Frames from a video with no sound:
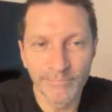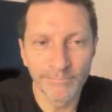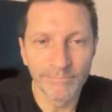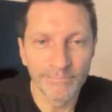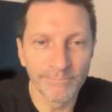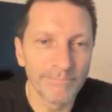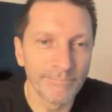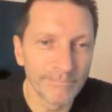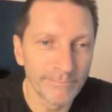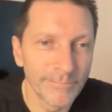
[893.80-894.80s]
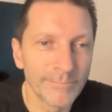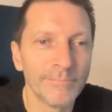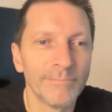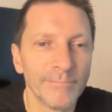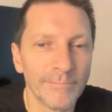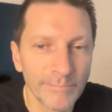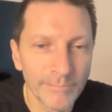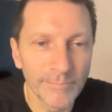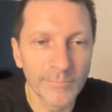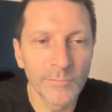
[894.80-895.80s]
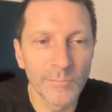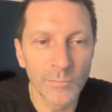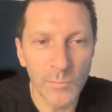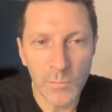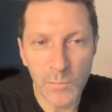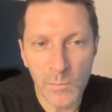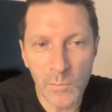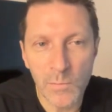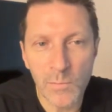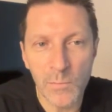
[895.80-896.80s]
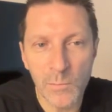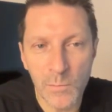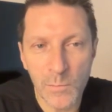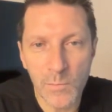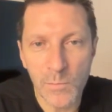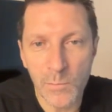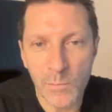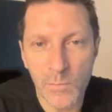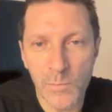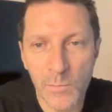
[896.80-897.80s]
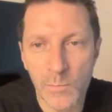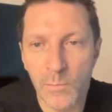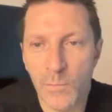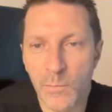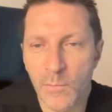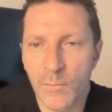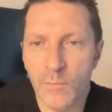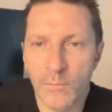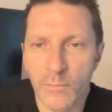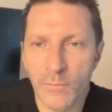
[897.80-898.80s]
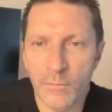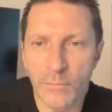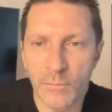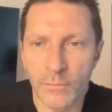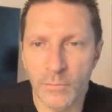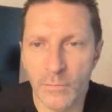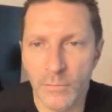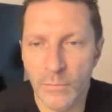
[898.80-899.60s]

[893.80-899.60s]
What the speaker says: (silent)